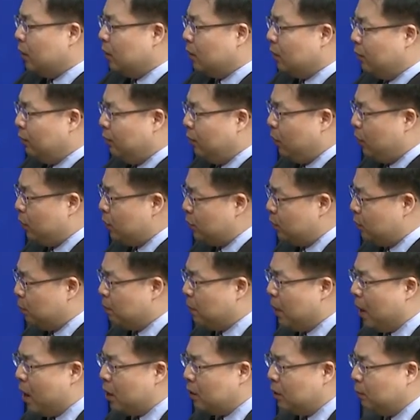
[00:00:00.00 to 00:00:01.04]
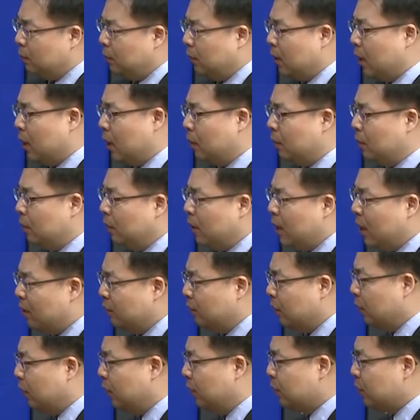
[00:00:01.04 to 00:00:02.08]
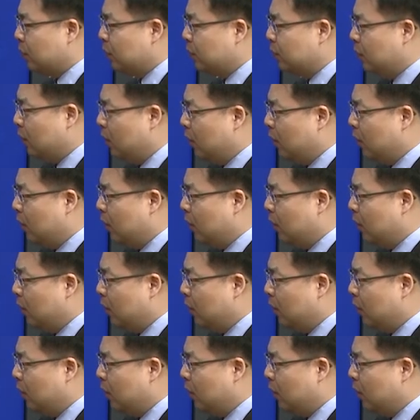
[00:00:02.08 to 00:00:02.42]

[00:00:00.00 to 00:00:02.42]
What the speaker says: The first bottom level is a